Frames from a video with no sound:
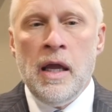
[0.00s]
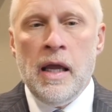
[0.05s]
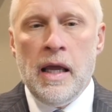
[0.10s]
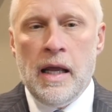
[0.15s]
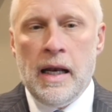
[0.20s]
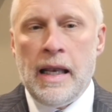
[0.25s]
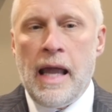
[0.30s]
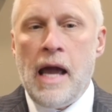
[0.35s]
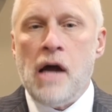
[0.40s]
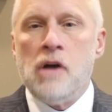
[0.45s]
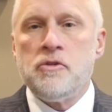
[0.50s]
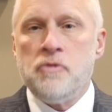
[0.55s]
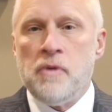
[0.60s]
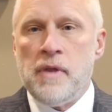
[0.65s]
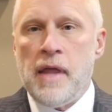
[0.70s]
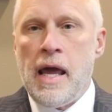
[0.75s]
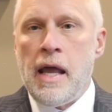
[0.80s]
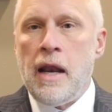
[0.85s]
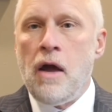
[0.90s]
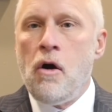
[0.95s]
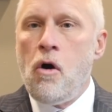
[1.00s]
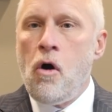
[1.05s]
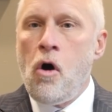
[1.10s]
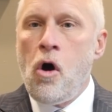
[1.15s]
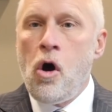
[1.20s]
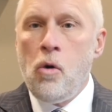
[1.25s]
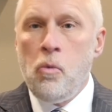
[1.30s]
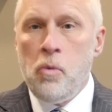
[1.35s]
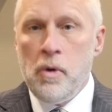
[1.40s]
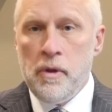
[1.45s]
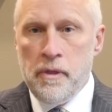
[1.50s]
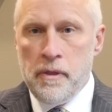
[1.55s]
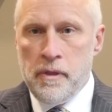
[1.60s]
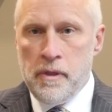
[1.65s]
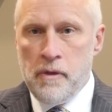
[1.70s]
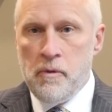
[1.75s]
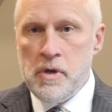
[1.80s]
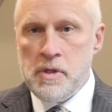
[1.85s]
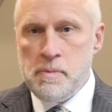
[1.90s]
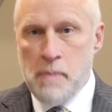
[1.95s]
It allows for that, all with
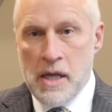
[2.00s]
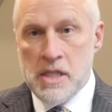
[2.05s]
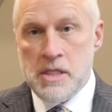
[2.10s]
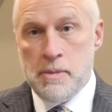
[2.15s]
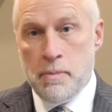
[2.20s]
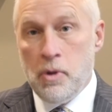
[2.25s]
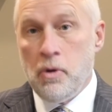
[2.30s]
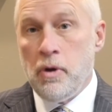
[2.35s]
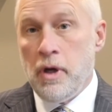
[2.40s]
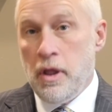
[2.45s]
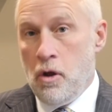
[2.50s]
the responsibility,